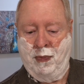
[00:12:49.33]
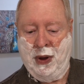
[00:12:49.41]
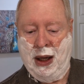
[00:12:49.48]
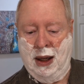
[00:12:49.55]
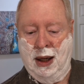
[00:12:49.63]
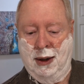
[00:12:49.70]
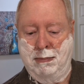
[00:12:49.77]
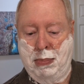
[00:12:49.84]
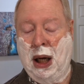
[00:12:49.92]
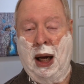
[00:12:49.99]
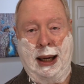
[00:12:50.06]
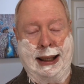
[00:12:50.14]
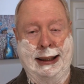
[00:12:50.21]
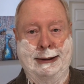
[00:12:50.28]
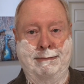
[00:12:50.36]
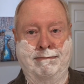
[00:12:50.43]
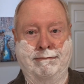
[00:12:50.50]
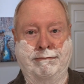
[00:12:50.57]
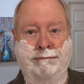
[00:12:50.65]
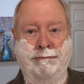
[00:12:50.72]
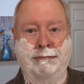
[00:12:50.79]
puck
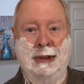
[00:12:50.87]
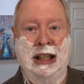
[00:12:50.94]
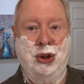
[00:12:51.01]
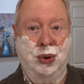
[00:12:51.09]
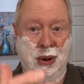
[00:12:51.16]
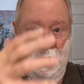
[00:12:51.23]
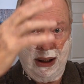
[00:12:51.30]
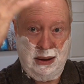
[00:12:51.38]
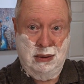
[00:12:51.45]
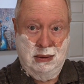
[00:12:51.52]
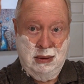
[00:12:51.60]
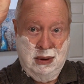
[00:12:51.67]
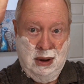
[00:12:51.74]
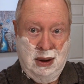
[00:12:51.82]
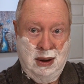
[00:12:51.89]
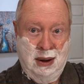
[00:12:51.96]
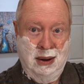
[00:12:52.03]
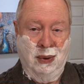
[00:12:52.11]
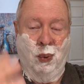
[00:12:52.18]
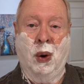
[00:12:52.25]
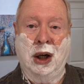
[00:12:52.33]
that you can
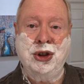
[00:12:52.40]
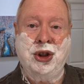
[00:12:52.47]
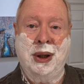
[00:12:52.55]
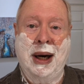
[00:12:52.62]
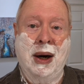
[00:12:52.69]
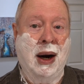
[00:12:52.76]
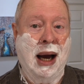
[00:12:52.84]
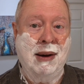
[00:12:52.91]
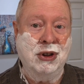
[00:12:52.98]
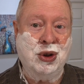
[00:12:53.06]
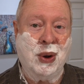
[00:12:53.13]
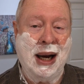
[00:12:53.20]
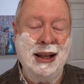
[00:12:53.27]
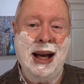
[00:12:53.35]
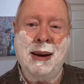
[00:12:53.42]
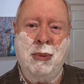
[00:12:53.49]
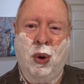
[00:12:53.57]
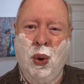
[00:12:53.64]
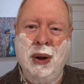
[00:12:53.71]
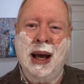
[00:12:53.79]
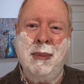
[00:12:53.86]
wash your hair. I haven't tried that, but
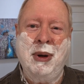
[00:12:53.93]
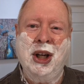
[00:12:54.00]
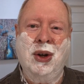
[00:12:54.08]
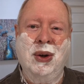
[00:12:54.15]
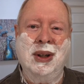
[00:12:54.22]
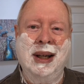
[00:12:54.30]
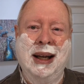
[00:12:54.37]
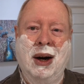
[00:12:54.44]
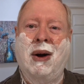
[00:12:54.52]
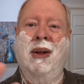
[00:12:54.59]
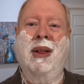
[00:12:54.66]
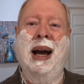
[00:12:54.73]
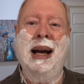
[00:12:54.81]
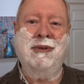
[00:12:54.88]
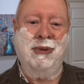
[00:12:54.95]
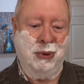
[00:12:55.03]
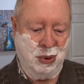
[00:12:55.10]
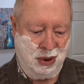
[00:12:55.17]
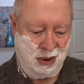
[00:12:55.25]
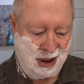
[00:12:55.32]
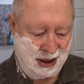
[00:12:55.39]
wouldn't that be good to get all that
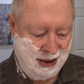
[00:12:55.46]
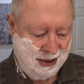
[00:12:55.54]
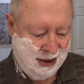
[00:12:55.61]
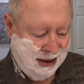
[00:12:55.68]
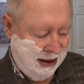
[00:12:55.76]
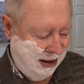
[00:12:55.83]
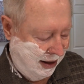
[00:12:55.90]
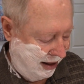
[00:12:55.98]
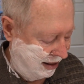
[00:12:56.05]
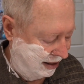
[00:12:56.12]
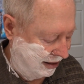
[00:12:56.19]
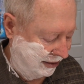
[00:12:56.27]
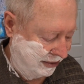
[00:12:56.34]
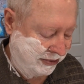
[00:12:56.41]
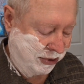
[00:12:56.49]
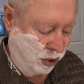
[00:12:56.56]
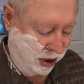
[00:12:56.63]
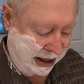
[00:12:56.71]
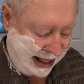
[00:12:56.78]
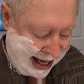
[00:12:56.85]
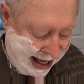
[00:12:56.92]
for
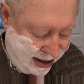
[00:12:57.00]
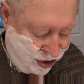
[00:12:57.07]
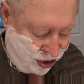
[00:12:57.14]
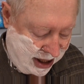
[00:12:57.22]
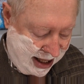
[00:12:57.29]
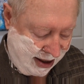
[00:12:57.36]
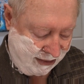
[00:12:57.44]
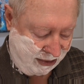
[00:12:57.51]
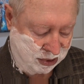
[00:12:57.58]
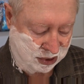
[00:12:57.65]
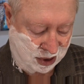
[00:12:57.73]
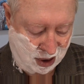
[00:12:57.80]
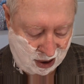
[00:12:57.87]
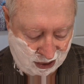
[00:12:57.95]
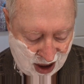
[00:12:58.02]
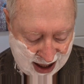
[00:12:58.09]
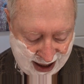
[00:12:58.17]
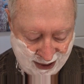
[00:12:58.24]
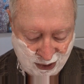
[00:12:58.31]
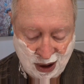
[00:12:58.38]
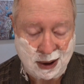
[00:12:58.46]
a CAD shave? All
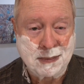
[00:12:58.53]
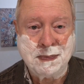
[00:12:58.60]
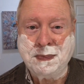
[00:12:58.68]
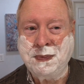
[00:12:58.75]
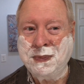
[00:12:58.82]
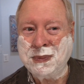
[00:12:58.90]
right, well,